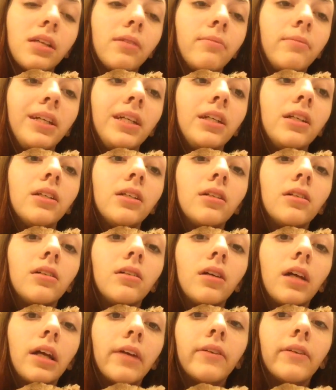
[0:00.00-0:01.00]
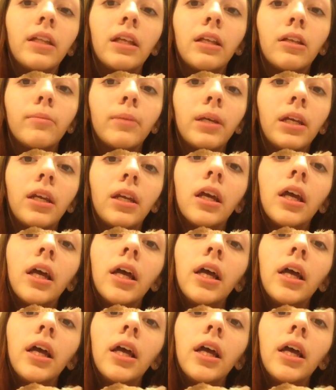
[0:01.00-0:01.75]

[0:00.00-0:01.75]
they mean everything to me.